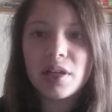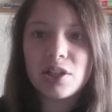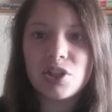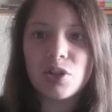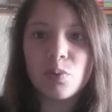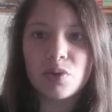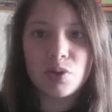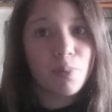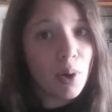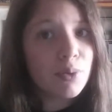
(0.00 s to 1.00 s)
that she was
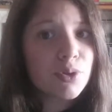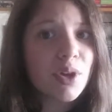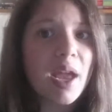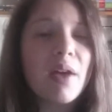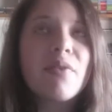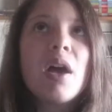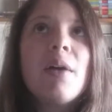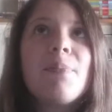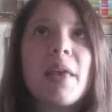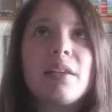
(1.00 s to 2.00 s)
supposed to have,
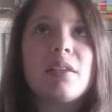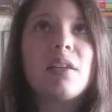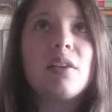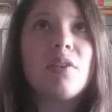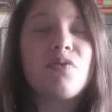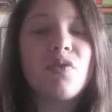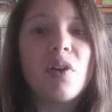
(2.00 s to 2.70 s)
and if